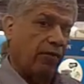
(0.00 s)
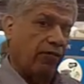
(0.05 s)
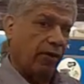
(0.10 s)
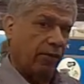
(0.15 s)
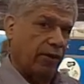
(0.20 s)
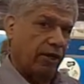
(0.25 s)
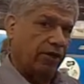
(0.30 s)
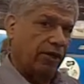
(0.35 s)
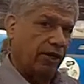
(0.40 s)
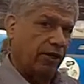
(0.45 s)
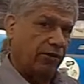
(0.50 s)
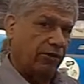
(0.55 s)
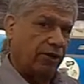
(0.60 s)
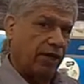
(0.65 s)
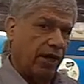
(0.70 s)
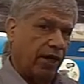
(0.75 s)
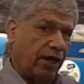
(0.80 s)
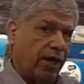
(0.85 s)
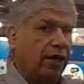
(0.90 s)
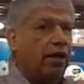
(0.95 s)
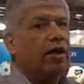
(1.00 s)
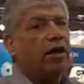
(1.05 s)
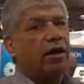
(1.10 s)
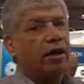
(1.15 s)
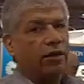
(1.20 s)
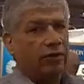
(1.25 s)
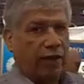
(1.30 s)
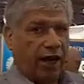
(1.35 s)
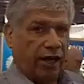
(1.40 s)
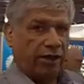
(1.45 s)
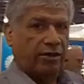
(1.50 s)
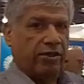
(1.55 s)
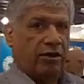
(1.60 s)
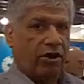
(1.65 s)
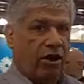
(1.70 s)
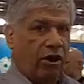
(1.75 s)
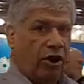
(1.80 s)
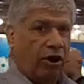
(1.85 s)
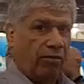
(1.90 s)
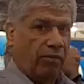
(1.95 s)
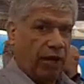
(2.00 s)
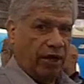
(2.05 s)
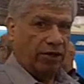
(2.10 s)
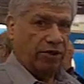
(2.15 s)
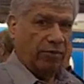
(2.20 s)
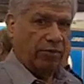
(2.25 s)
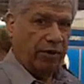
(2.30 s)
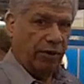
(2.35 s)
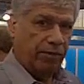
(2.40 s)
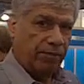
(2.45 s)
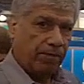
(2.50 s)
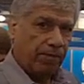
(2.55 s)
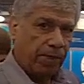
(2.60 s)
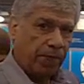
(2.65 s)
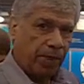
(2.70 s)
from the DUT, that's our measurement.